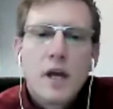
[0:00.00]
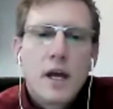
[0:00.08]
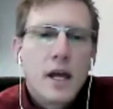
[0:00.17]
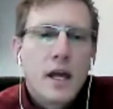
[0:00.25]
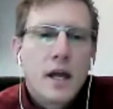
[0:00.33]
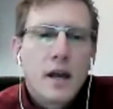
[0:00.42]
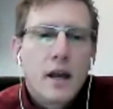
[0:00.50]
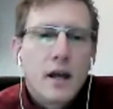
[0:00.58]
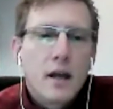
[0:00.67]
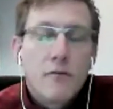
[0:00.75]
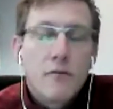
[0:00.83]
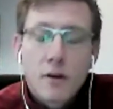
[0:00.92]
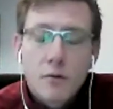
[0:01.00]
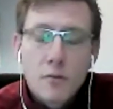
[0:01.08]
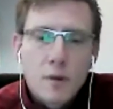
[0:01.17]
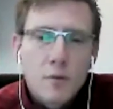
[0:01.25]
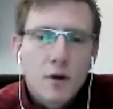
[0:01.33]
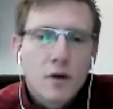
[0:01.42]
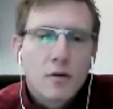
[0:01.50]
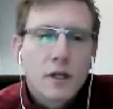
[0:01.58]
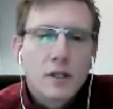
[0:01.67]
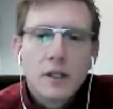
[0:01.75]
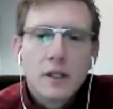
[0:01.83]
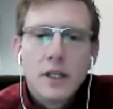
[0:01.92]
And if I remember
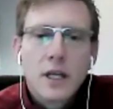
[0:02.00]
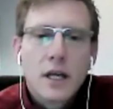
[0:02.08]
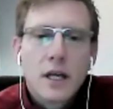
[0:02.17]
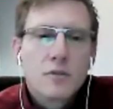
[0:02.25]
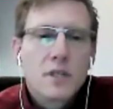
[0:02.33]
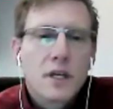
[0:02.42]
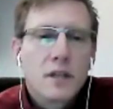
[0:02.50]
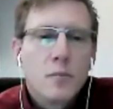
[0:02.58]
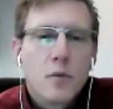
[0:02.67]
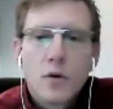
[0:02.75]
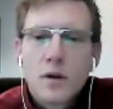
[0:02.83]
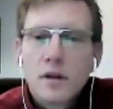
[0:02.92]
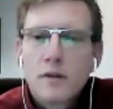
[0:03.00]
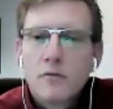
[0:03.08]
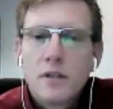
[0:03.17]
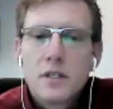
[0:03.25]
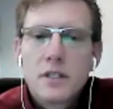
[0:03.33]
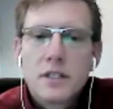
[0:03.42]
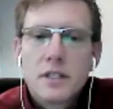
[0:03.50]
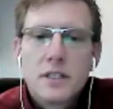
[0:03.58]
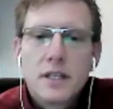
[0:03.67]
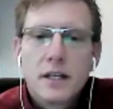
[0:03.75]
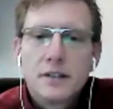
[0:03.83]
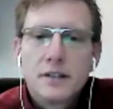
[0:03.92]
correctly, Leon was on the board, and with his
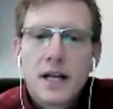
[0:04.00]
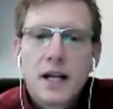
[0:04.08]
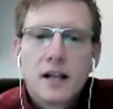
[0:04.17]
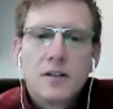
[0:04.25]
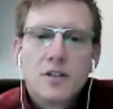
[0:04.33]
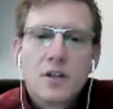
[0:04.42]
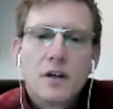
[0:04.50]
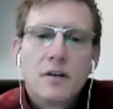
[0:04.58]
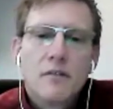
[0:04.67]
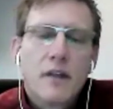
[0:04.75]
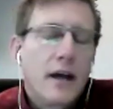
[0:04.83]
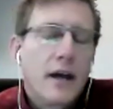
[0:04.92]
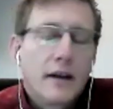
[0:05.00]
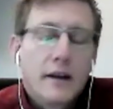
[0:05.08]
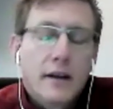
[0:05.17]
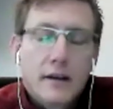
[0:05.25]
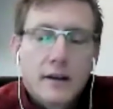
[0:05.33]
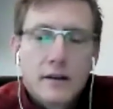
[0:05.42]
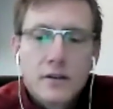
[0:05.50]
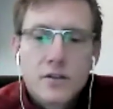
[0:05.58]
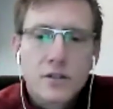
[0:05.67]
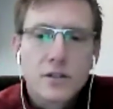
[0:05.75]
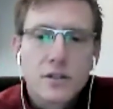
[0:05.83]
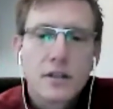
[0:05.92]
detailed knowledge of that and
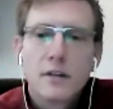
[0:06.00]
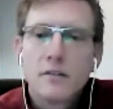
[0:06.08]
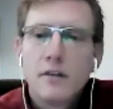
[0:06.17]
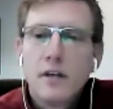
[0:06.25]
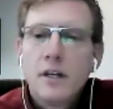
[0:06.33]
just the